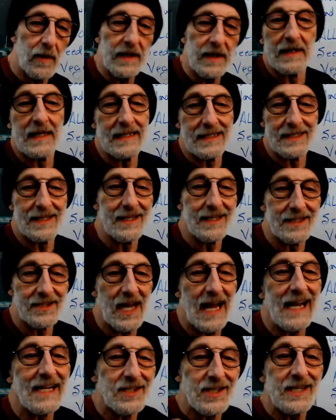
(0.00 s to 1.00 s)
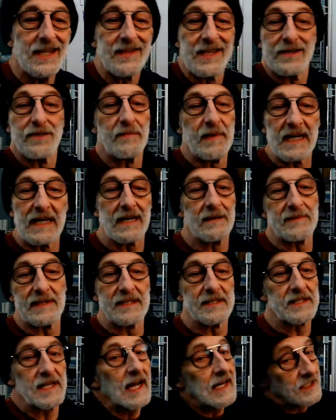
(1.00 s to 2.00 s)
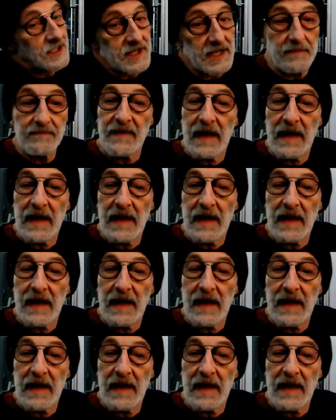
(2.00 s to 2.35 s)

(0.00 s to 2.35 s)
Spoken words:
you get into the taxi, and then you pick it up in the taxi.